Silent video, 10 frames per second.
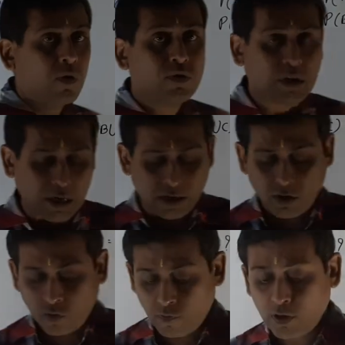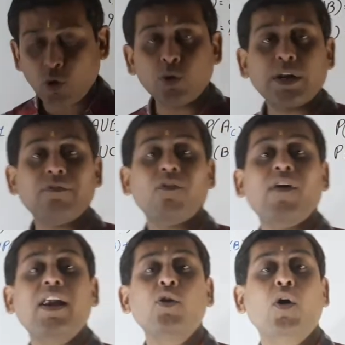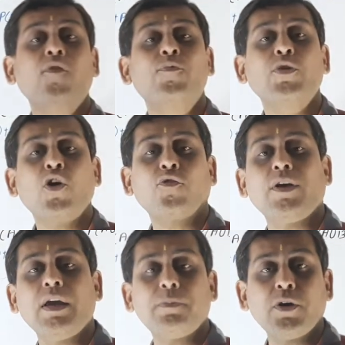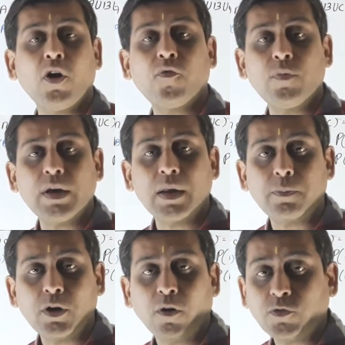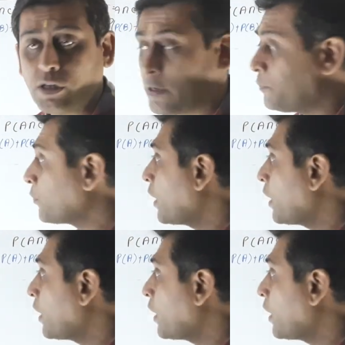See, we don't have a value of P of A, P of B and P of C,